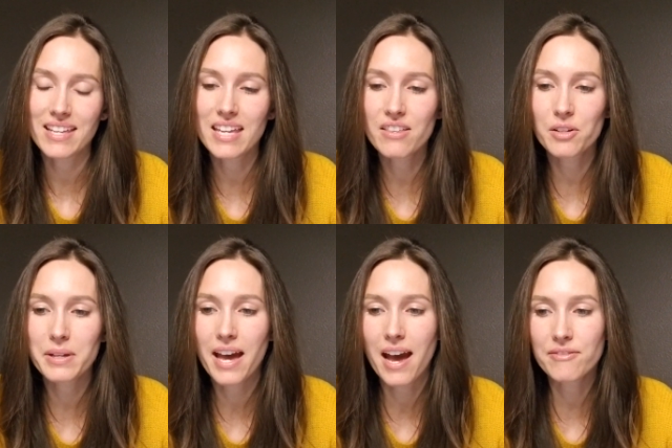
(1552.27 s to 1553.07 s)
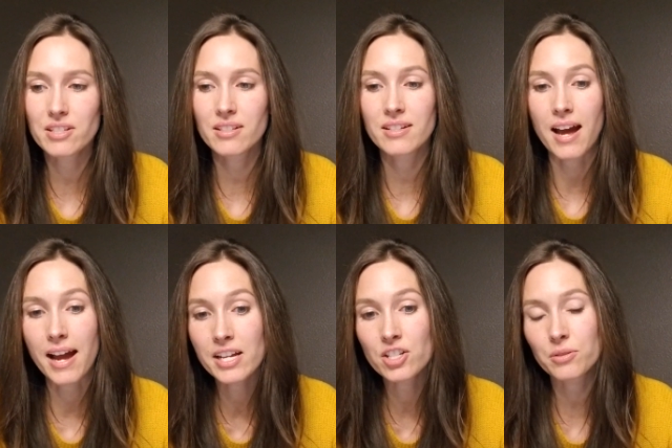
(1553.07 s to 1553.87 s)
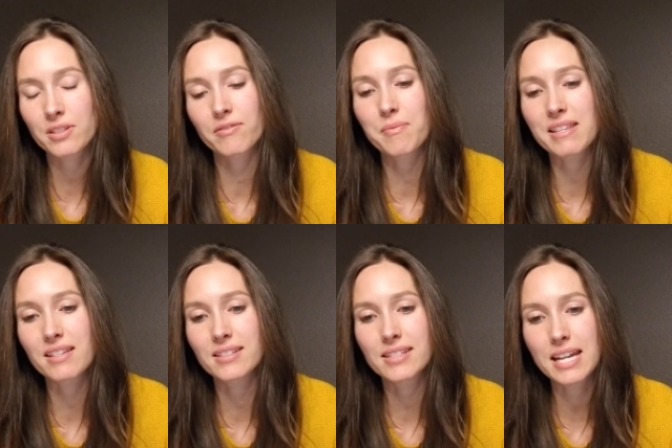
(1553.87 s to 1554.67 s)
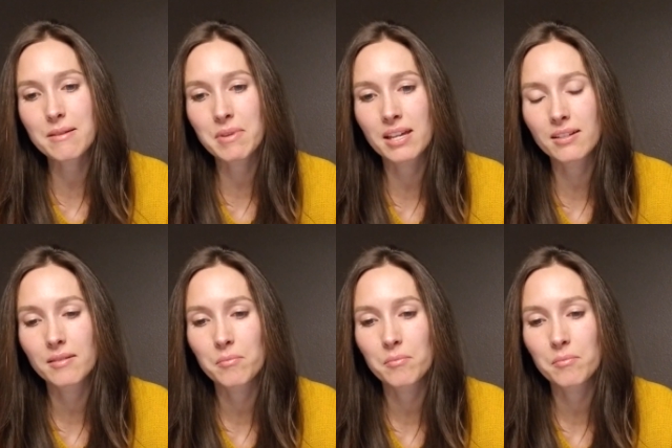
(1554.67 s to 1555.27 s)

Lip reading: Either we have to deny Joseph made this statement,